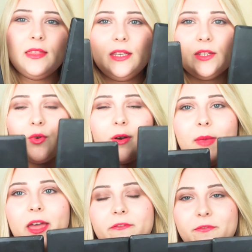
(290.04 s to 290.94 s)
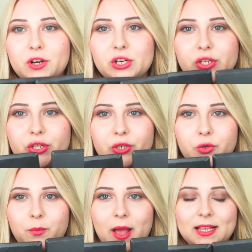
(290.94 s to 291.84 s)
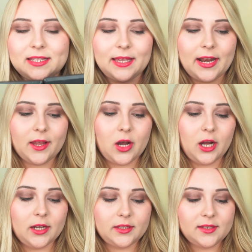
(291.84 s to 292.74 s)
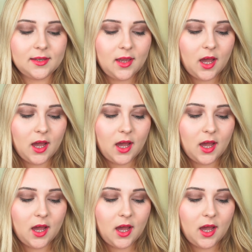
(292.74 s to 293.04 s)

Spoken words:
These were my first two palettes that I got.